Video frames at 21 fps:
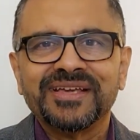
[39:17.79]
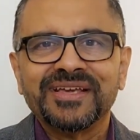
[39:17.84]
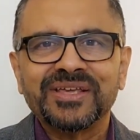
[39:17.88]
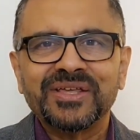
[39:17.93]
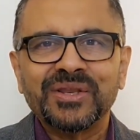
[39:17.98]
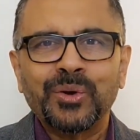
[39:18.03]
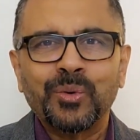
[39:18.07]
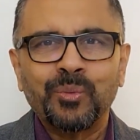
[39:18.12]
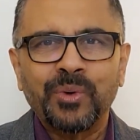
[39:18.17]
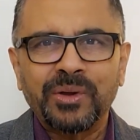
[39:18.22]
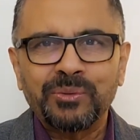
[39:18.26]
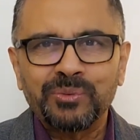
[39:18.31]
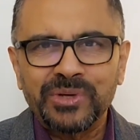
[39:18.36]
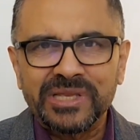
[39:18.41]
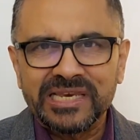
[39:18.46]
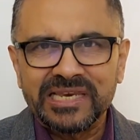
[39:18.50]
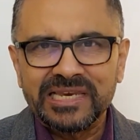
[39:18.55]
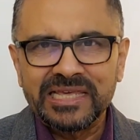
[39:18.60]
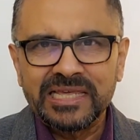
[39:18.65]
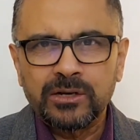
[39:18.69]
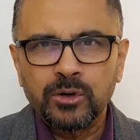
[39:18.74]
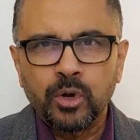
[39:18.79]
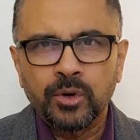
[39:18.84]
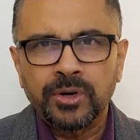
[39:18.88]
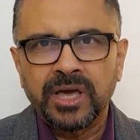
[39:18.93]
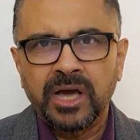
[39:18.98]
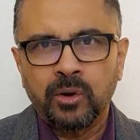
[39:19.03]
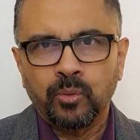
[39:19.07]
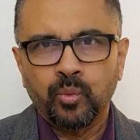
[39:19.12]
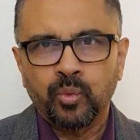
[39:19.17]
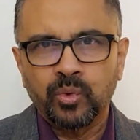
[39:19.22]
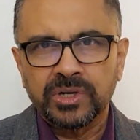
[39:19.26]
you know, where we lean on
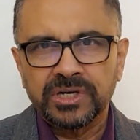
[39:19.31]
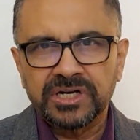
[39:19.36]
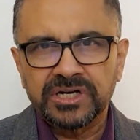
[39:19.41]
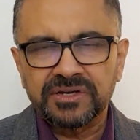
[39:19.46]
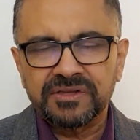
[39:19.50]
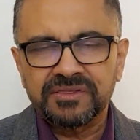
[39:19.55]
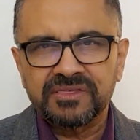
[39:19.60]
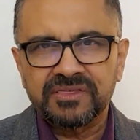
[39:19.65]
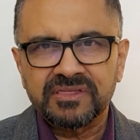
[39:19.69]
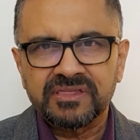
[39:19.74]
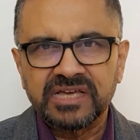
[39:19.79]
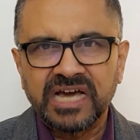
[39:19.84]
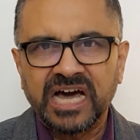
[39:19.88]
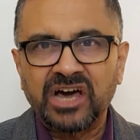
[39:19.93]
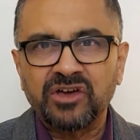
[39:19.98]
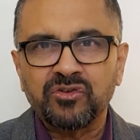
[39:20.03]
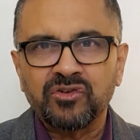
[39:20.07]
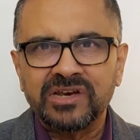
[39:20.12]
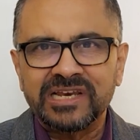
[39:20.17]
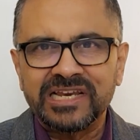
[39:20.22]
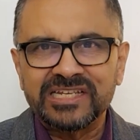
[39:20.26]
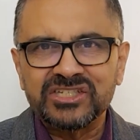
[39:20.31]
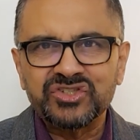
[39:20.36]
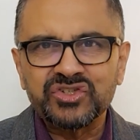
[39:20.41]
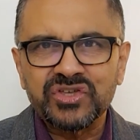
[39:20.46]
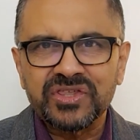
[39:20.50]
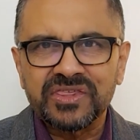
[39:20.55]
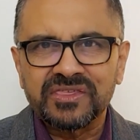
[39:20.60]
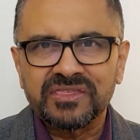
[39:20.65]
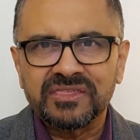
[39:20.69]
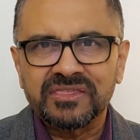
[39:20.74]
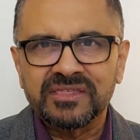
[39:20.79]
our works, our
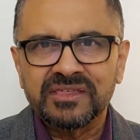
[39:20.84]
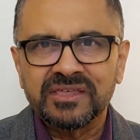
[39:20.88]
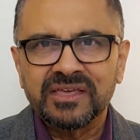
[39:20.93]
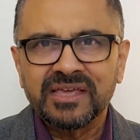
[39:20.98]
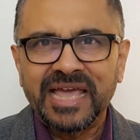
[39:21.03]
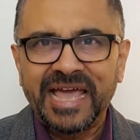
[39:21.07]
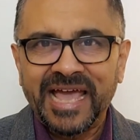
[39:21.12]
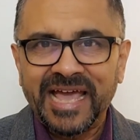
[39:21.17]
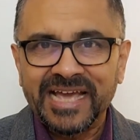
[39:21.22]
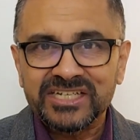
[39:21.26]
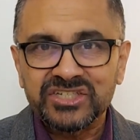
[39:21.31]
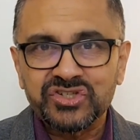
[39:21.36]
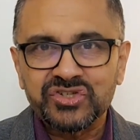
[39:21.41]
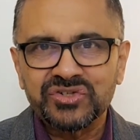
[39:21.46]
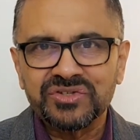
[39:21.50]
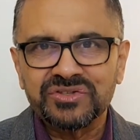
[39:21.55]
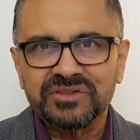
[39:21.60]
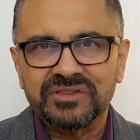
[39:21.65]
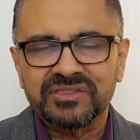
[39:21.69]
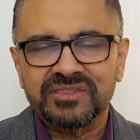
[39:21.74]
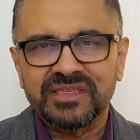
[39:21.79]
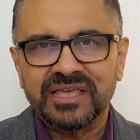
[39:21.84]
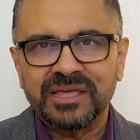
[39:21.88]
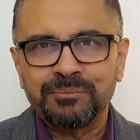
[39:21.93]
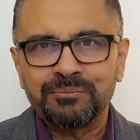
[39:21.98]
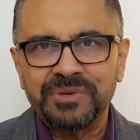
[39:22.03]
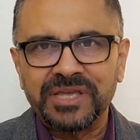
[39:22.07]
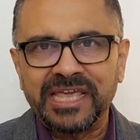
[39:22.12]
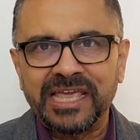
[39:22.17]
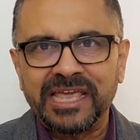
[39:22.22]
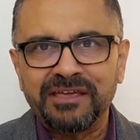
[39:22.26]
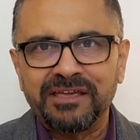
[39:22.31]
religious actions and
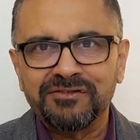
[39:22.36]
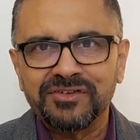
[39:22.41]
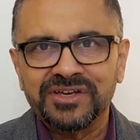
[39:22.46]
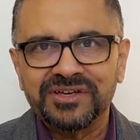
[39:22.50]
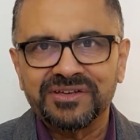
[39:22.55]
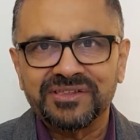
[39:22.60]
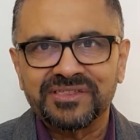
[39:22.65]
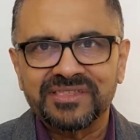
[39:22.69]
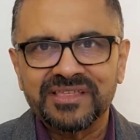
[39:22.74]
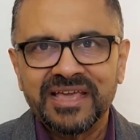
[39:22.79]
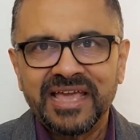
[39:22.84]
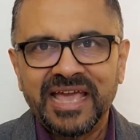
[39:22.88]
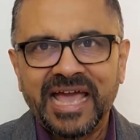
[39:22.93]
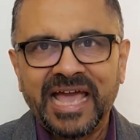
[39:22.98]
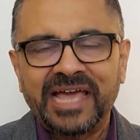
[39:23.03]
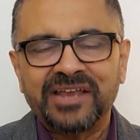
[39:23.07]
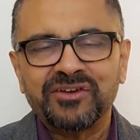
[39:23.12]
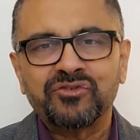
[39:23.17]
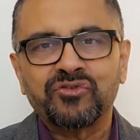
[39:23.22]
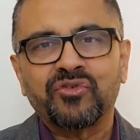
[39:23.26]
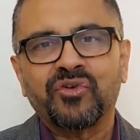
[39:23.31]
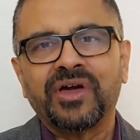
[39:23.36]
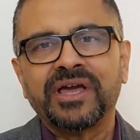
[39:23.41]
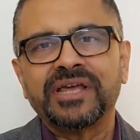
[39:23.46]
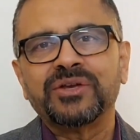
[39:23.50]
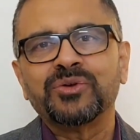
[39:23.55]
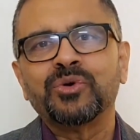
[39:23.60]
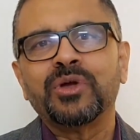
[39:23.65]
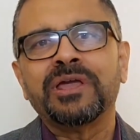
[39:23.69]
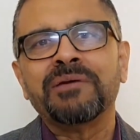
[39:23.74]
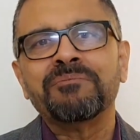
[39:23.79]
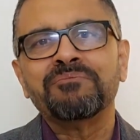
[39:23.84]
behaviors, and try to
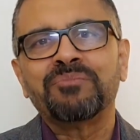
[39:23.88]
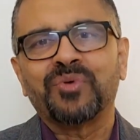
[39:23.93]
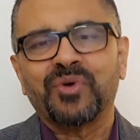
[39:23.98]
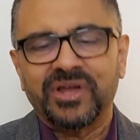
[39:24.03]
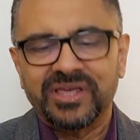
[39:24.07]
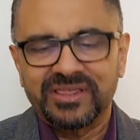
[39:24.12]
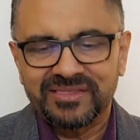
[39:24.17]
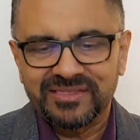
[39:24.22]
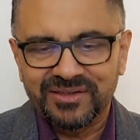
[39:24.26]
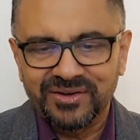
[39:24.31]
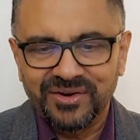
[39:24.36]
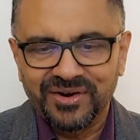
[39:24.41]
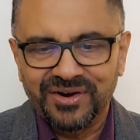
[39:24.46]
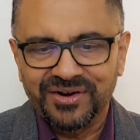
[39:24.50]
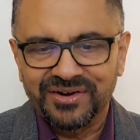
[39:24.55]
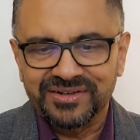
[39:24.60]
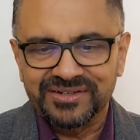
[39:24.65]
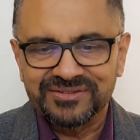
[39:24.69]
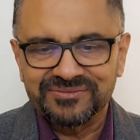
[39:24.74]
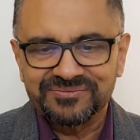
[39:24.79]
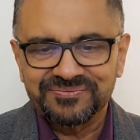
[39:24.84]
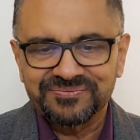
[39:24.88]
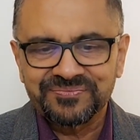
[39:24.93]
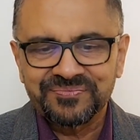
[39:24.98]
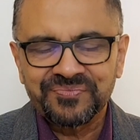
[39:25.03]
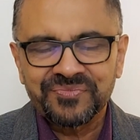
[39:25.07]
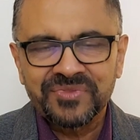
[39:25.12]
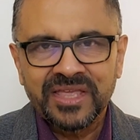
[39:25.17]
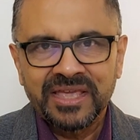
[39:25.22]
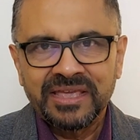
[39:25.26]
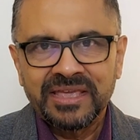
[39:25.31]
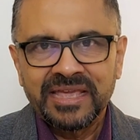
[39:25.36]
impress God.
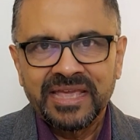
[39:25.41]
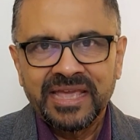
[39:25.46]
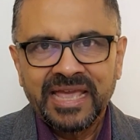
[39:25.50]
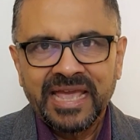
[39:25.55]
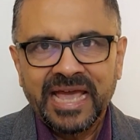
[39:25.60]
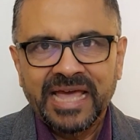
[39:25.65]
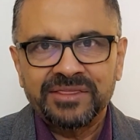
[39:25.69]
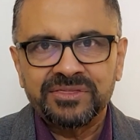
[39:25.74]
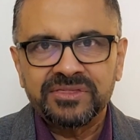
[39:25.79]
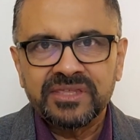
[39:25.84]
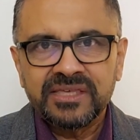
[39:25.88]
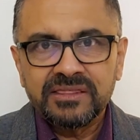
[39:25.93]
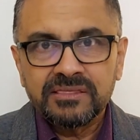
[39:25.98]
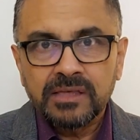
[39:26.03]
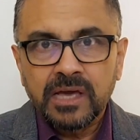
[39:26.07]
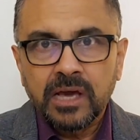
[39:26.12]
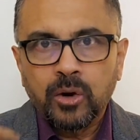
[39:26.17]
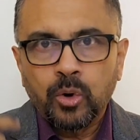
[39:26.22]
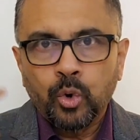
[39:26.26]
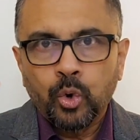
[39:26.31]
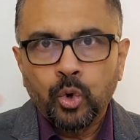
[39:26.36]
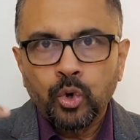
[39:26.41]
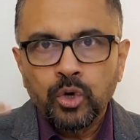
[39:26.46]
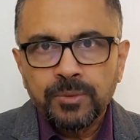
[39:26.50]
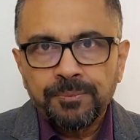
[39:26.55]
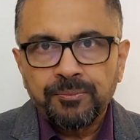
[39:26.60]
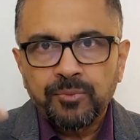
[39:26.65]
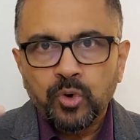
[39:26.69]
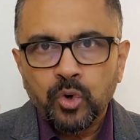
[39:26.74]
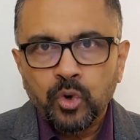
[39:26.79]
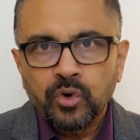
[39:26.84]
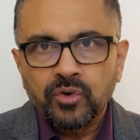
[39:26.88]
And these are old
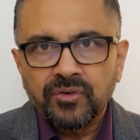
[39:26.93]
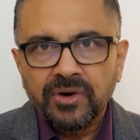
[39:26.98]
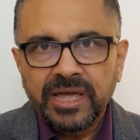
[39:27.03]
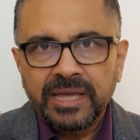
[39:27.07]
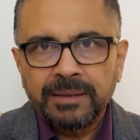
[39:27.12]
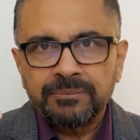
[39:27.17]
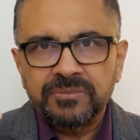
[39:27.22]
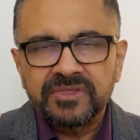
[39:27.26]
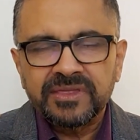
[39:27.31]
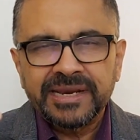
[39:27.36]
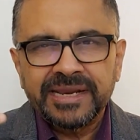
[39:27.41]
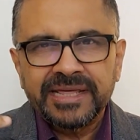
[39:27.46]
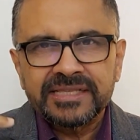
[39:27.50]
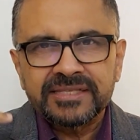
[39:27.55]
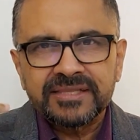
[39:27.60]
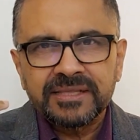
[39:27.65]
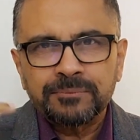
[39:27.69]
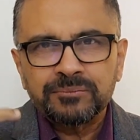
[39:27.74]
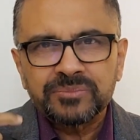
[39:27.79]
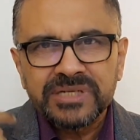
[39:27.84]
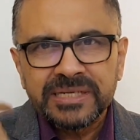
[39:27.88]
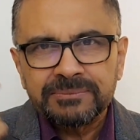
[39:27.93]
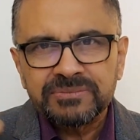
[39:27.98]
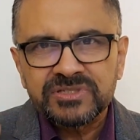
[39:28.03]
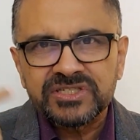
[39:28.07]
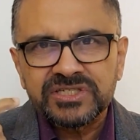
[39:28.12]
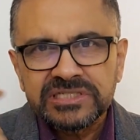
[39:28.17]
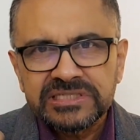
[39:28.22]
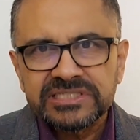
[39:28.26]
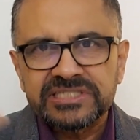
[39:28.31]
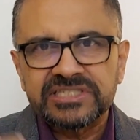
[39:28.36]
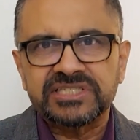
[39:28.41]
programs that are sometimes
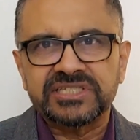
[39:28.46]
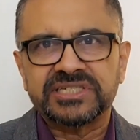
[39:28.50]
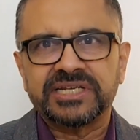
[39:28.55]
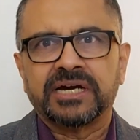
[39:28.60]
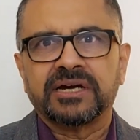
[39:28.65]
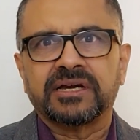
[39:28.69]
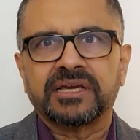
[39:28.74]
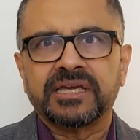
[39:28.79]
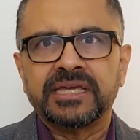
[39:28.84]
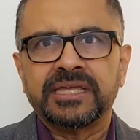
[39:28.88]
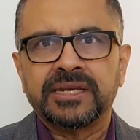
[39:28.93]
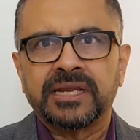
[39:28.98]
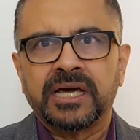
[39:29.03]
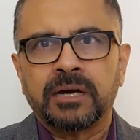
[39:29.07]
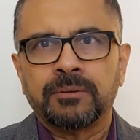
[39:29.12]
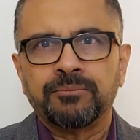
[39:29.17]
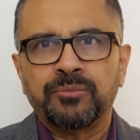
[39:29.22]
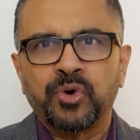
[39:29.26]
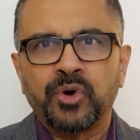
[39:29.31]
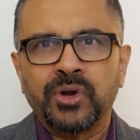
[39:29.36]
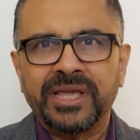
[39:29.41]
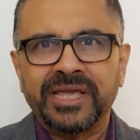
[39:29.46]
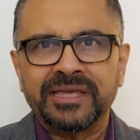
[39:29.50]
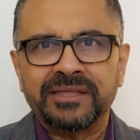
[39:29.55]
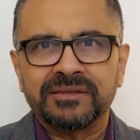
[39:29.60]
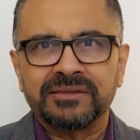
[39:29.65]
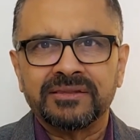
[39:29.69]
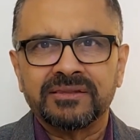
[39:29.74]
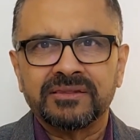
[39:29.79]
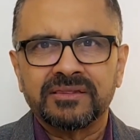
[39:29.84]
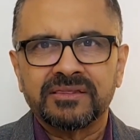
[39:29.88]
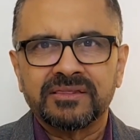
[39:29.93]
still stuck in our
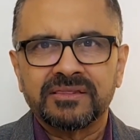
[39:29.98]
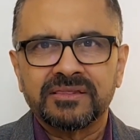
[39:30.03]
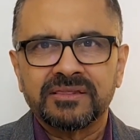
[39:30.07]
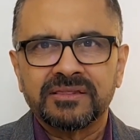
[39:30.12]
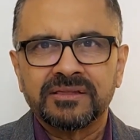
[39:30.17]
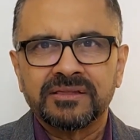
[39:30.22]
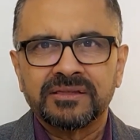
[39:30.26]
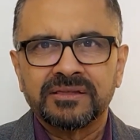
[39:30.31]
brains.